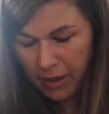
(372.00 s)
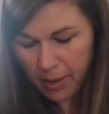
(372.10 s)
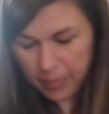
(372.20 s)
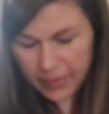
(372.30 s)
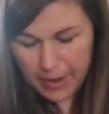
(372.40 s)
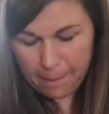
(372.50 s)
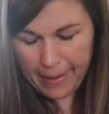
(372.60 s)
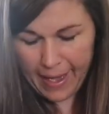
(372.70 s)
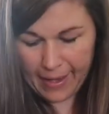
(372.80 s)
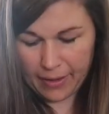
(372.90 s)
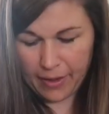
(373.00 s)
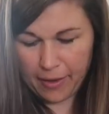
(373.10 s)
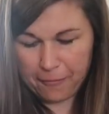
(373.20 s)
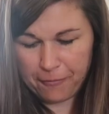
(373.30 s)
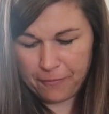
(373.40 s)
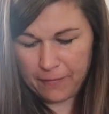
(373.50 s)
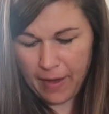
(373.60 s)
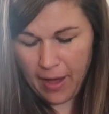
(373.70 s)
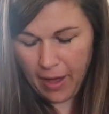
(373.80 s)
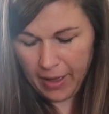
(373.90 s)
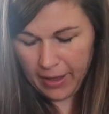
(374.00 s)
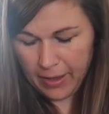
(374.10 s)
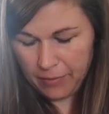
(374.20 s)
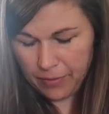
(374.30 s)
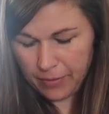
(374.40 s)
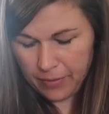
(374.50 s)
Comes in a pack of 5.